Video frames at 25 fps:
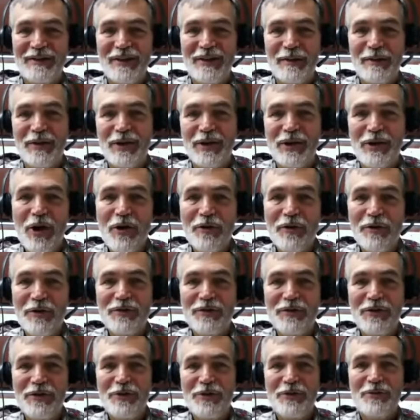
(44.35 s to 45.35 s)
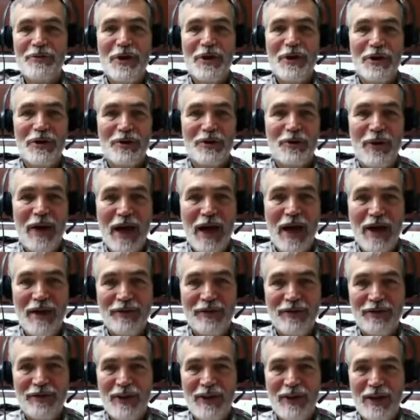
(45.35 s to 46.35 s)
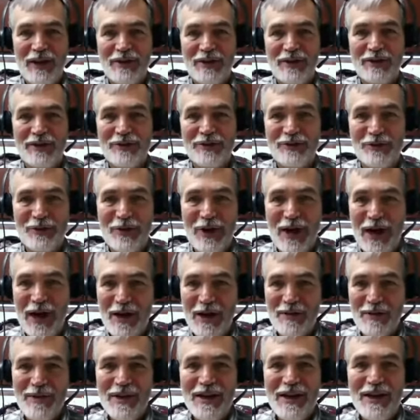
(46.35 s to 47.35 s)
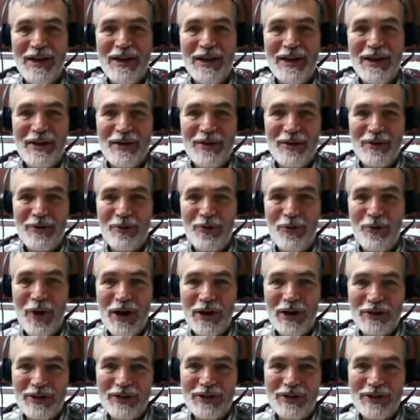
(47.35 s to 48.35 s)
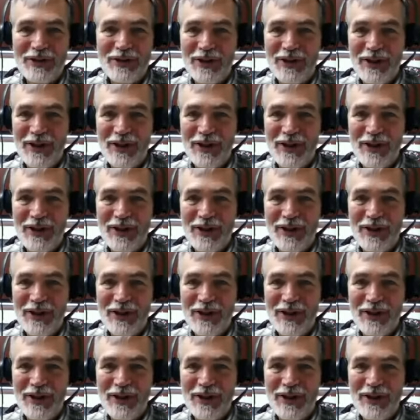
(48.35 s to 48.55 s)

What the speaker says: I'm going to go over a few graphs that describe what